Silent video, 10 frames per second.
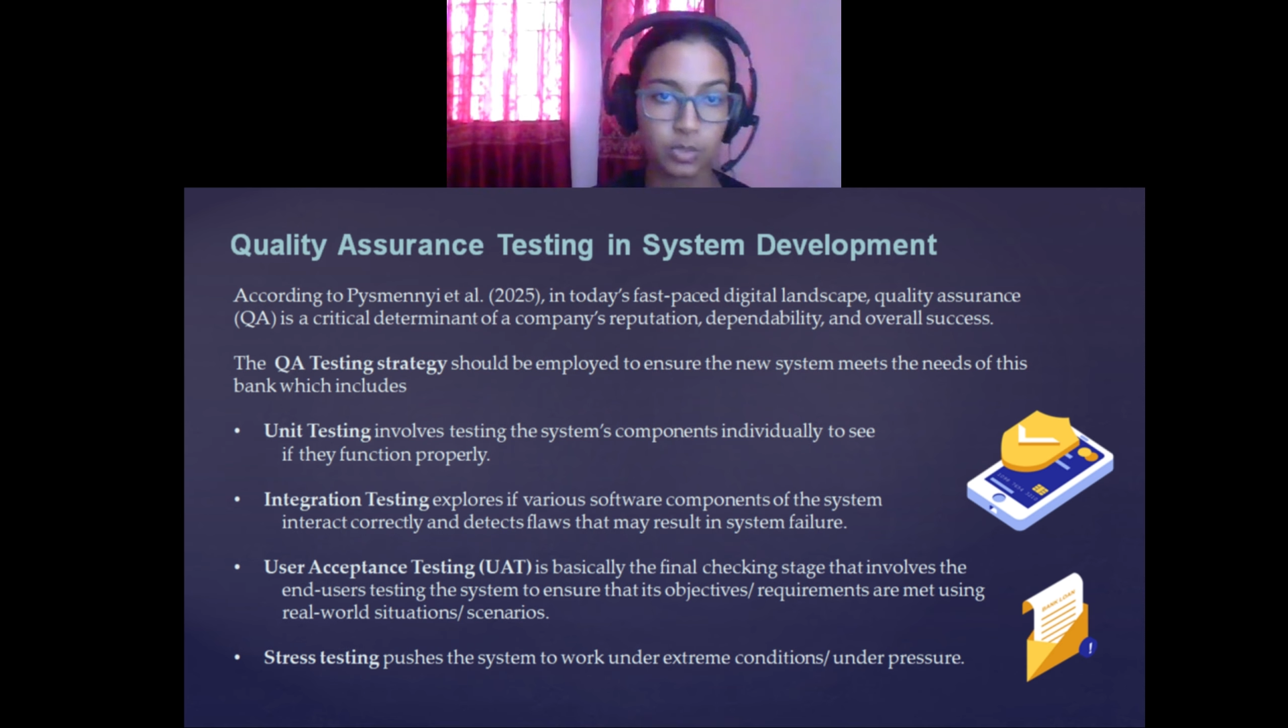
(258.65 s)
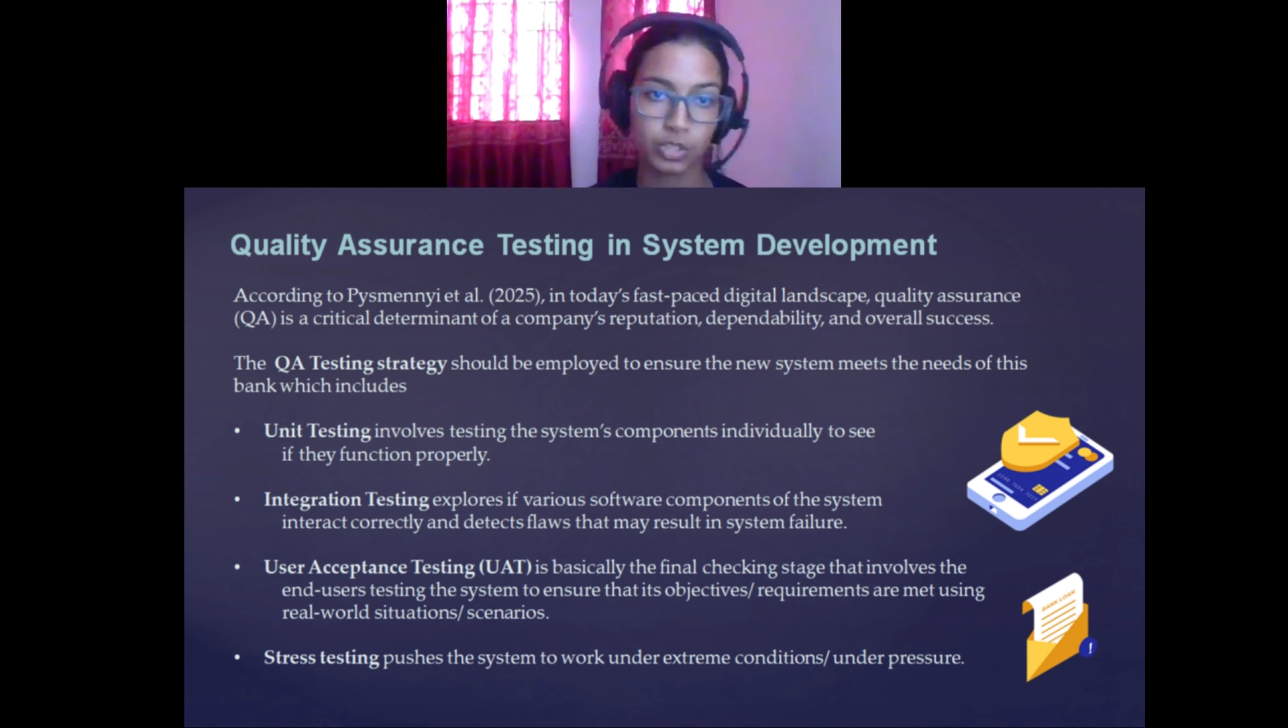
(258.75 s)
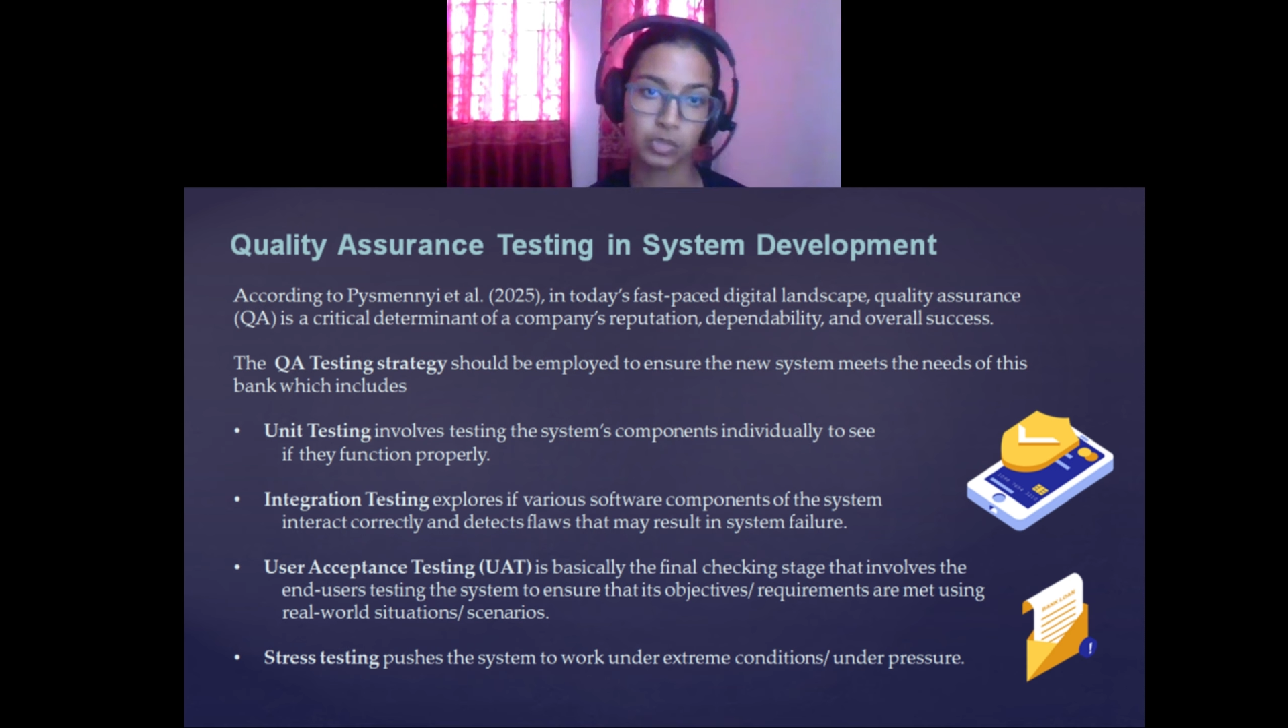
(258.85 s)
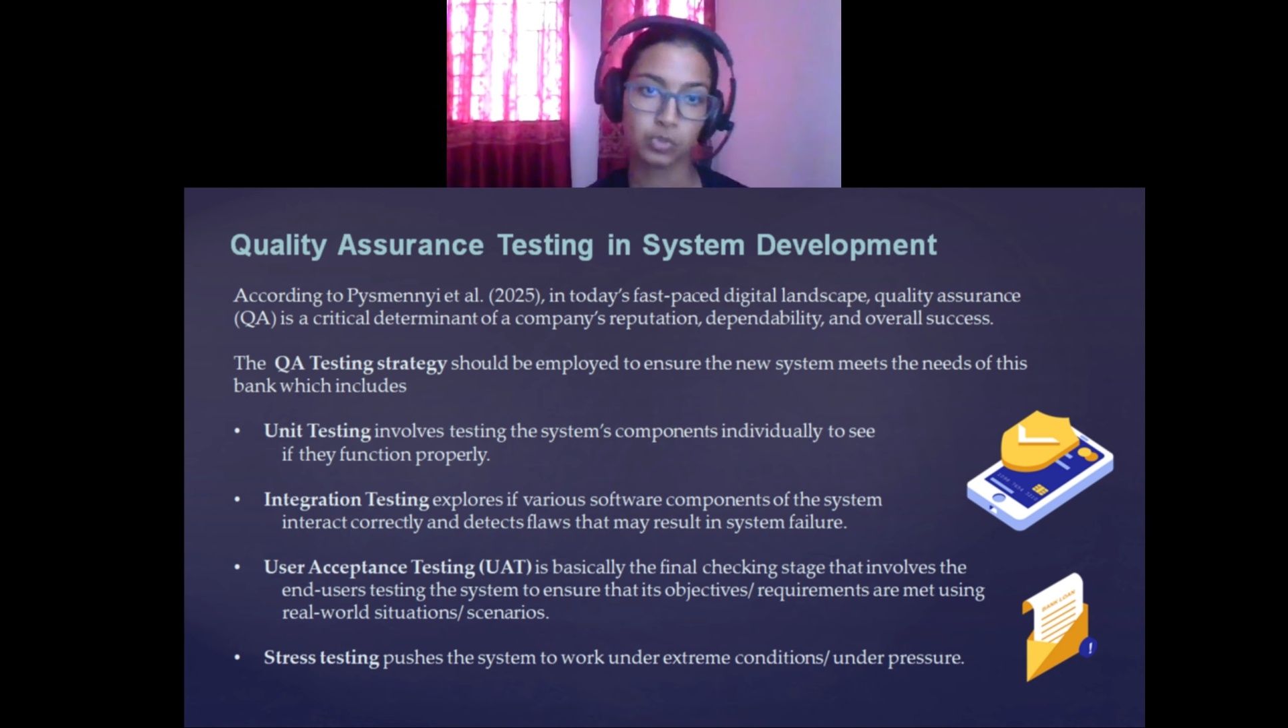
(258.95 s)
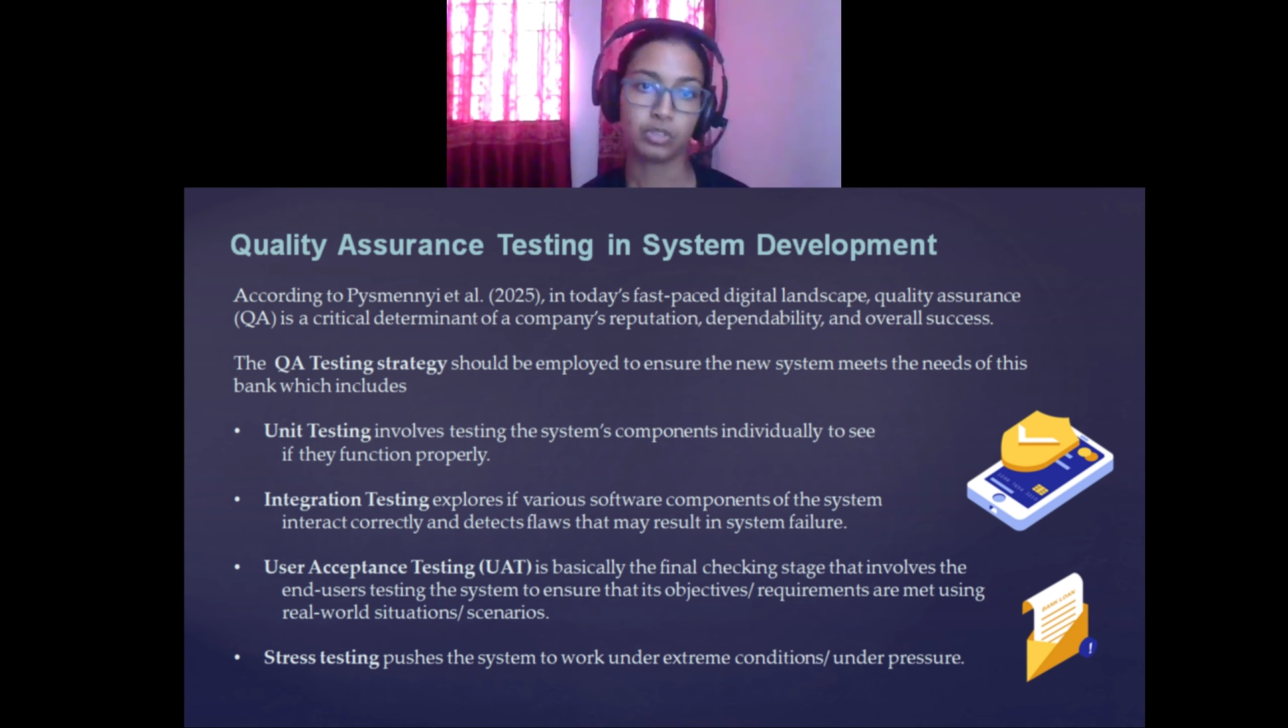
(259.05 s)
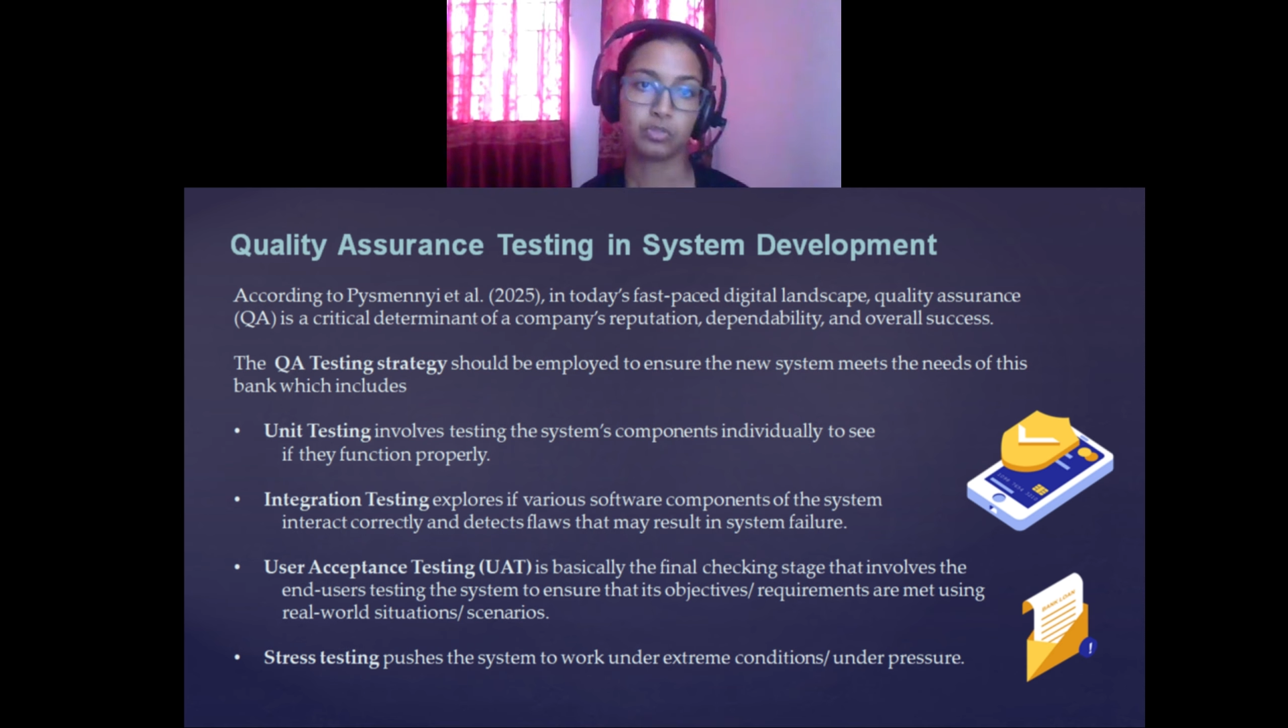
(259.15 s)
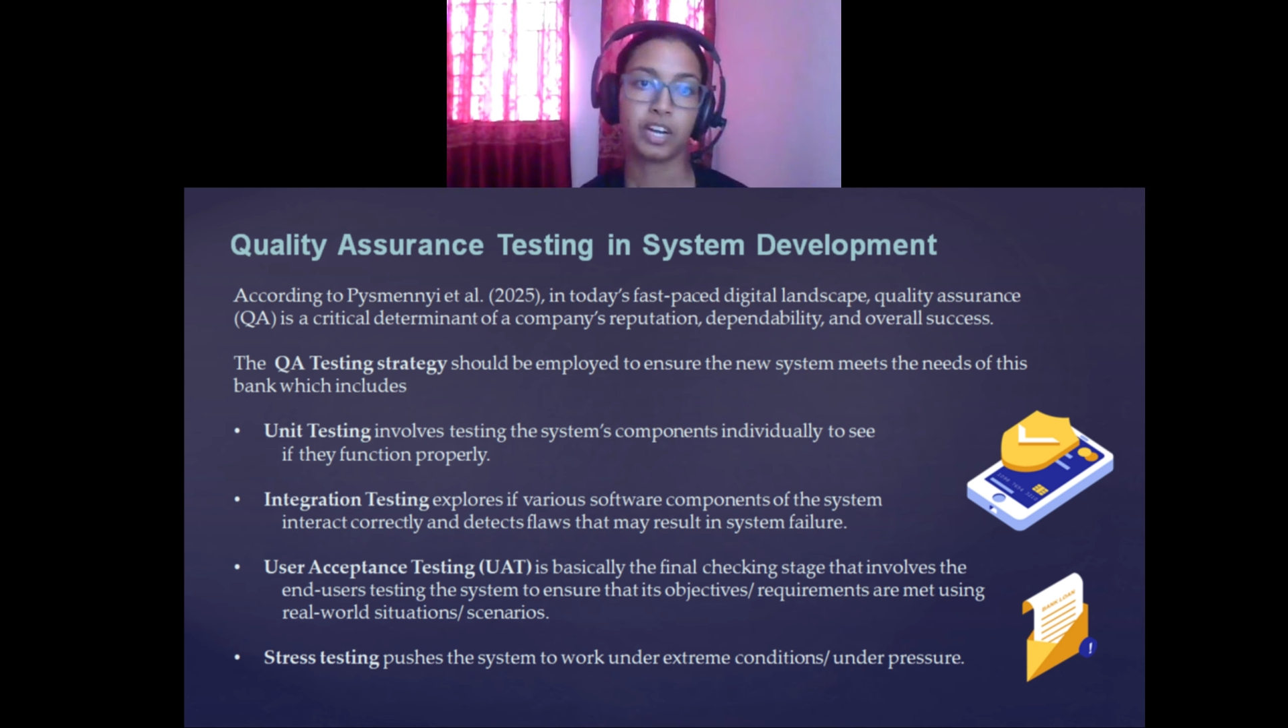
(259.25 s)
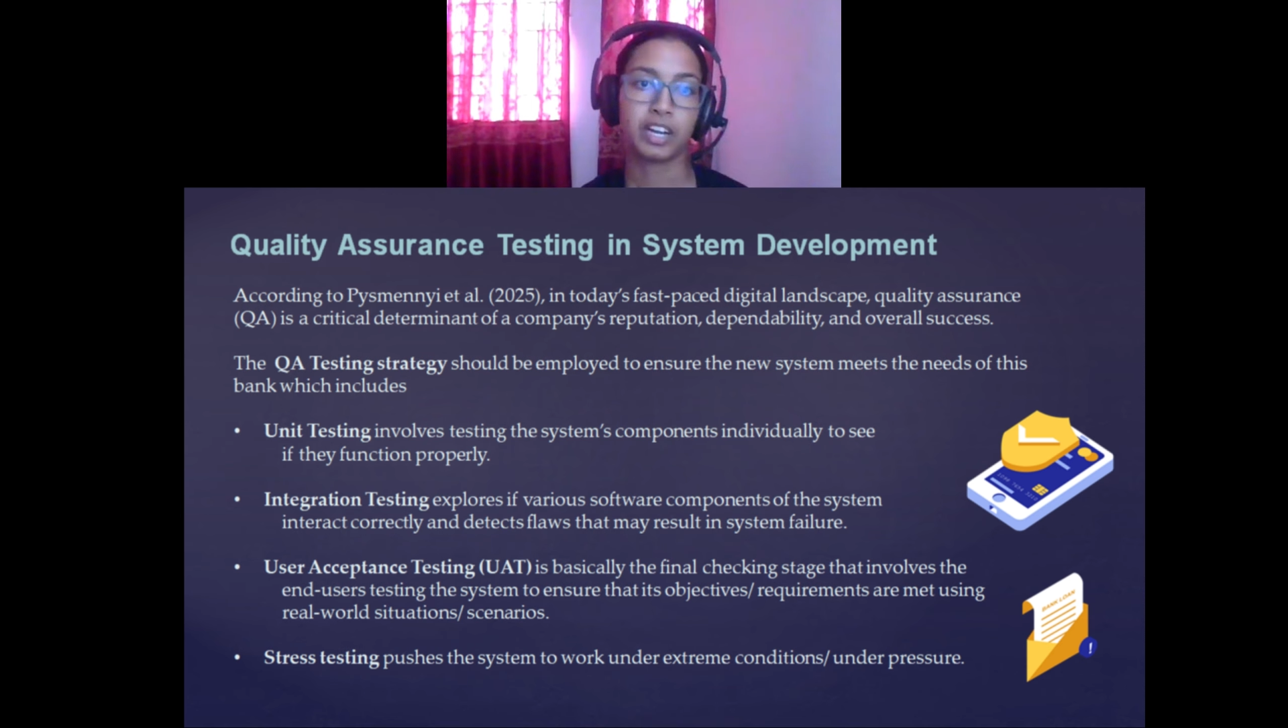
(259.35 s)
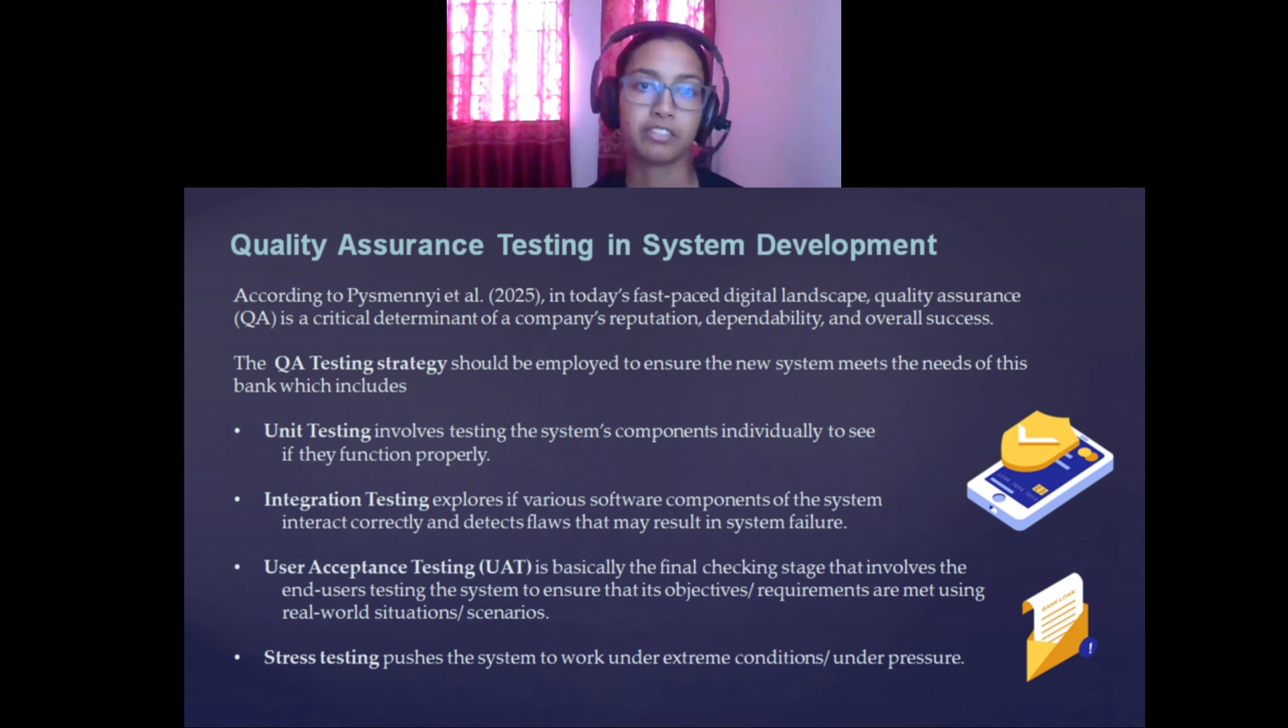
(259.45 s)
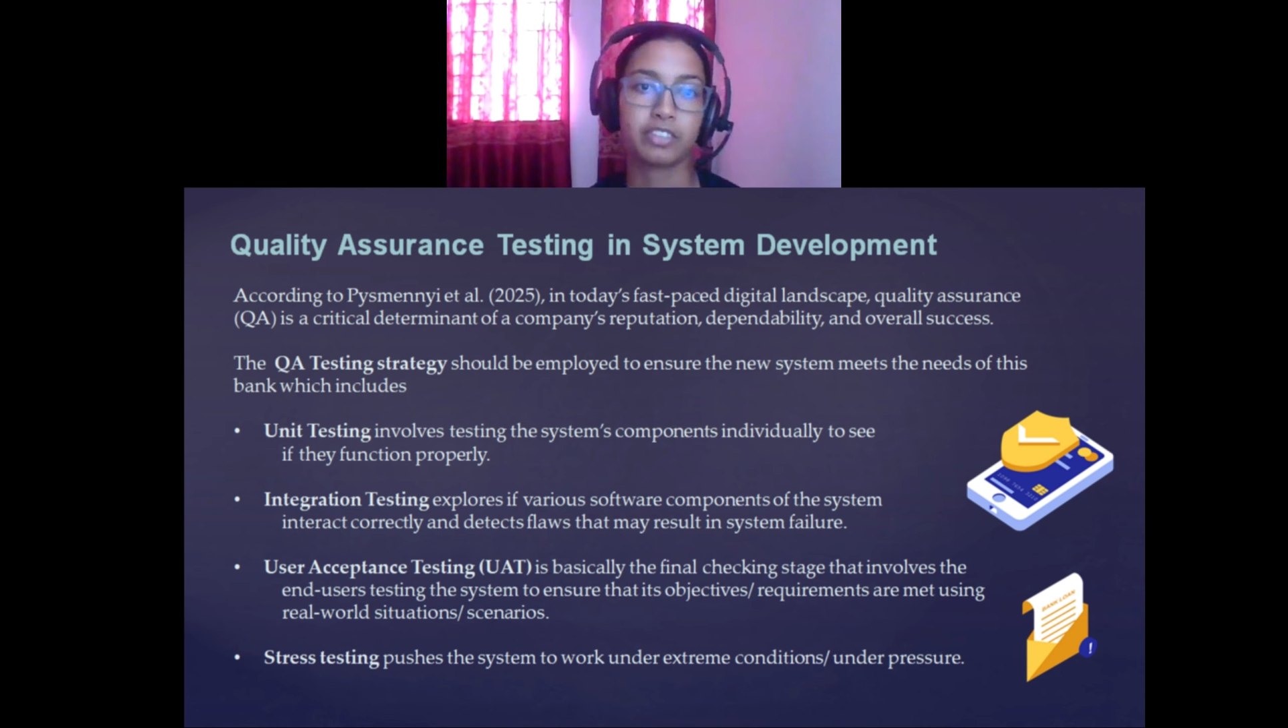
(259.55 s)

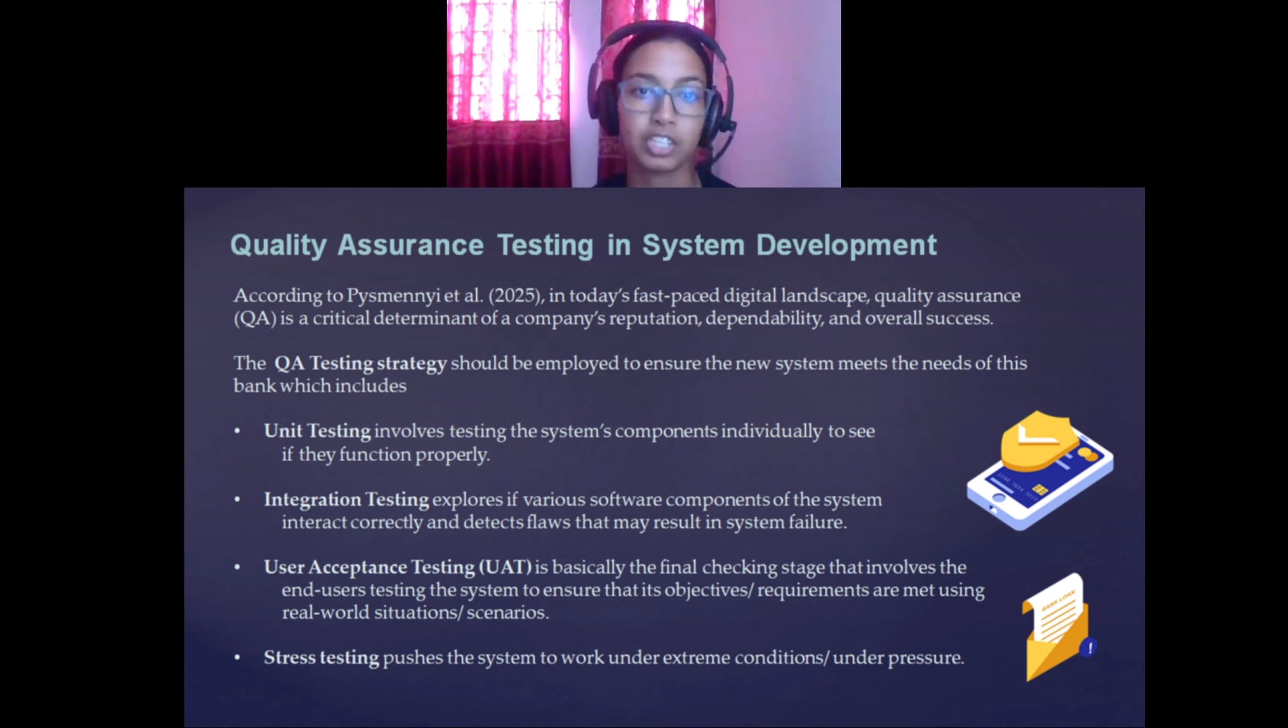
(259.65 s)
2025,